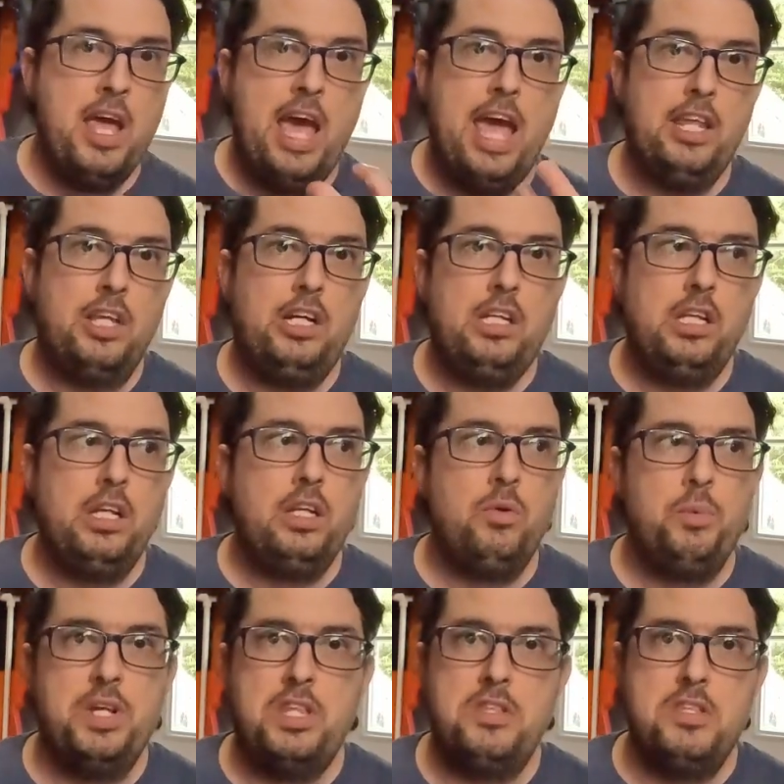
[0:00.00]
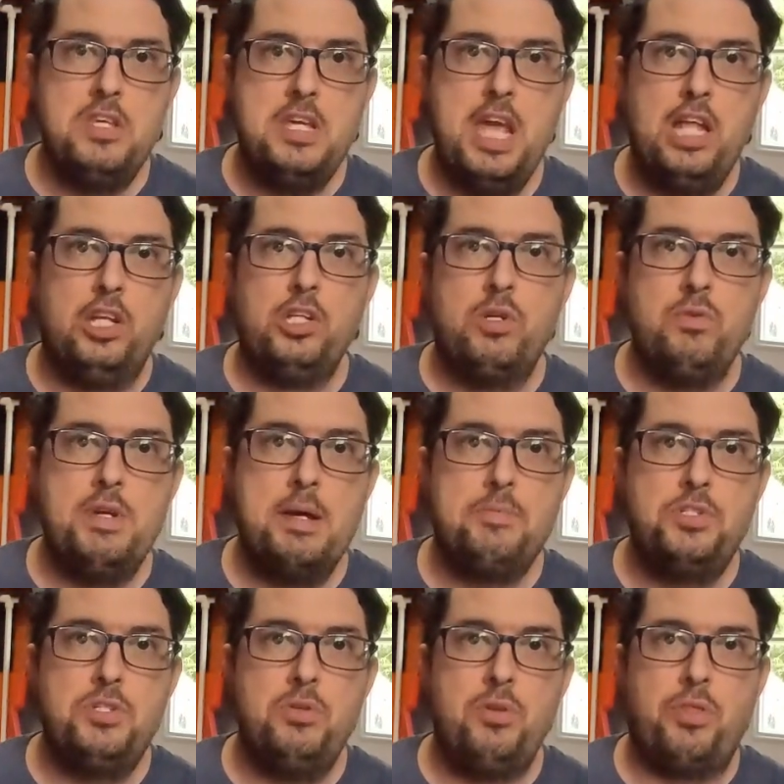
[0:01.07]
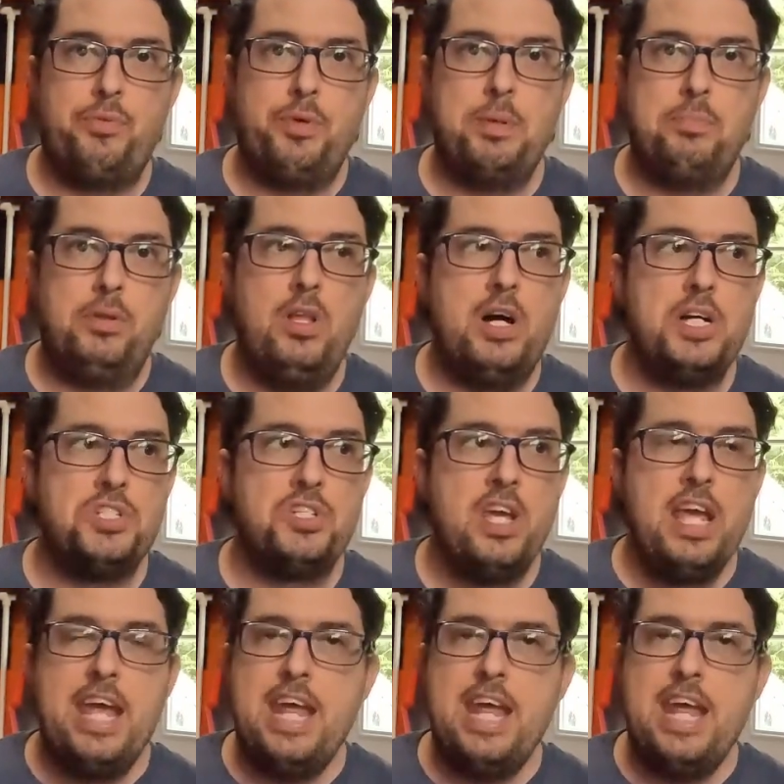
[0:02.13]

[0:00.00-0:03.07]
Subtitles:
And luckily with the Elegoo Neptune 3 Plus,